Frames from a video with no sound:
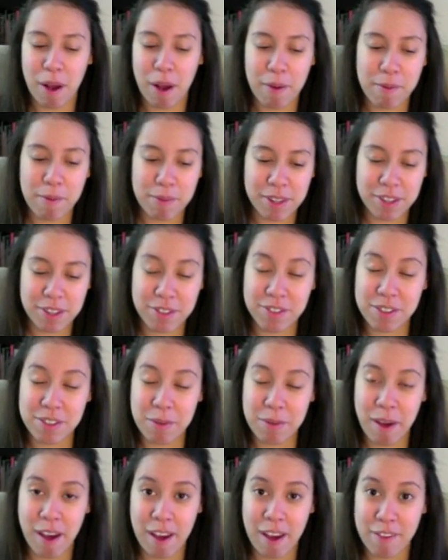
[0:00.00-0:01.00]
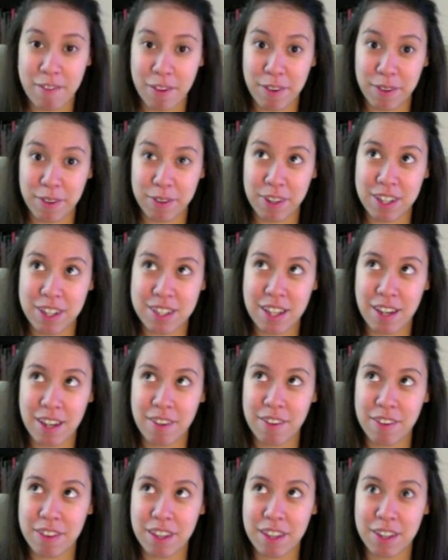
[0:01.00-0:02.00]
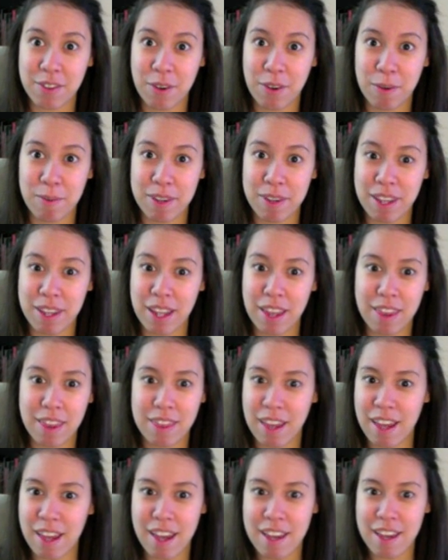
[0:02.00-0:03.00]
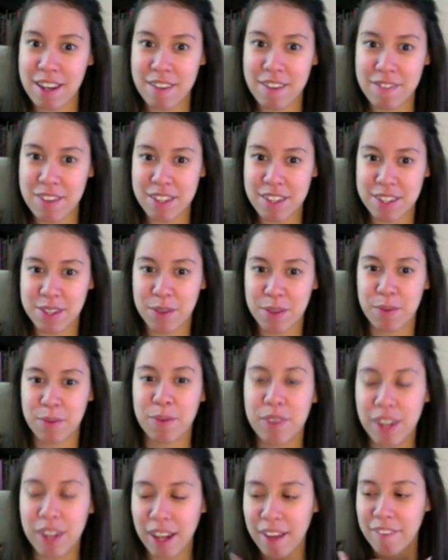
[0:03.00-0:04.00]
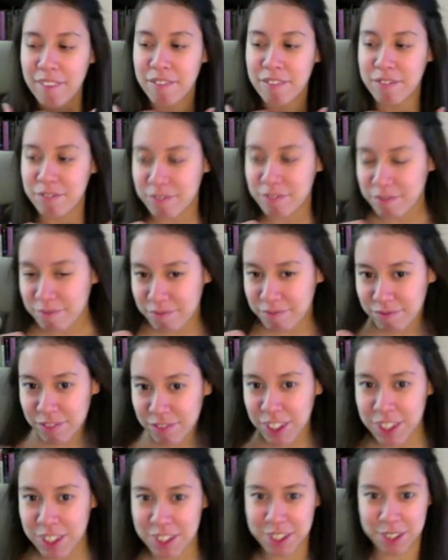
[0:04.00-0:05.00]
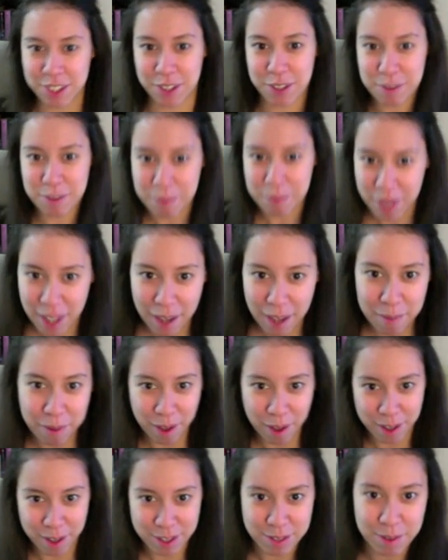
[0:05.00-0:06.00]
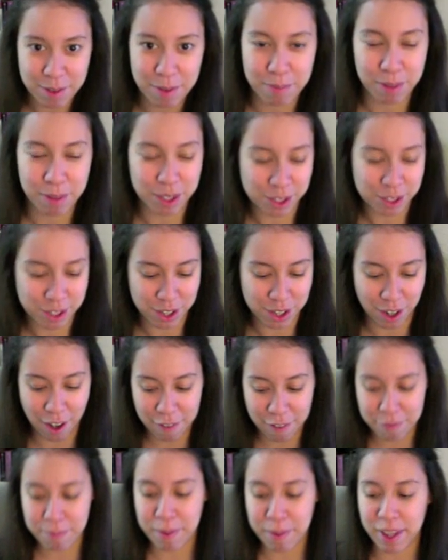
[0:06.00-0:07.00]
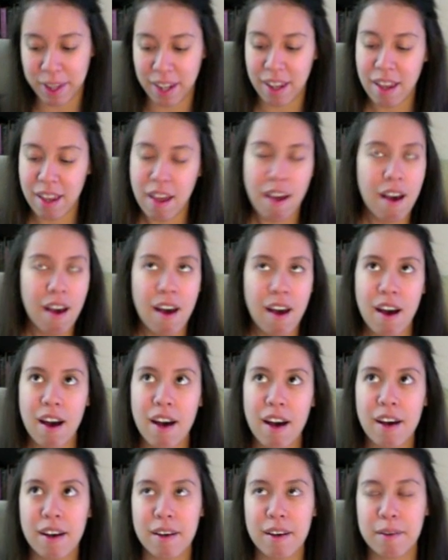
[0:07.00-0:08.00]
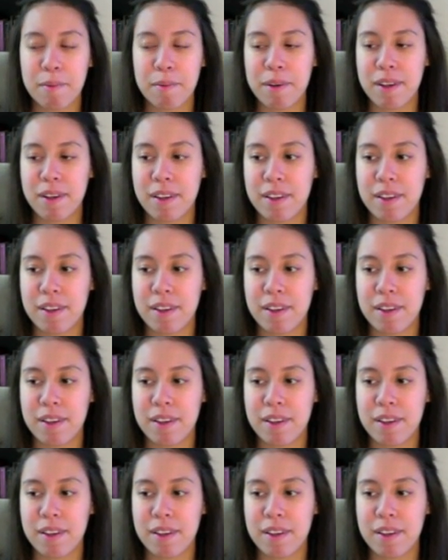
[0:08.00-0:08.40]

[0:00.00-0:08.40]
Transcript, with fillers: probably due to my iPhone because I don't think normally that any of this would have concerned me. I probably just would have brushed it off. But um,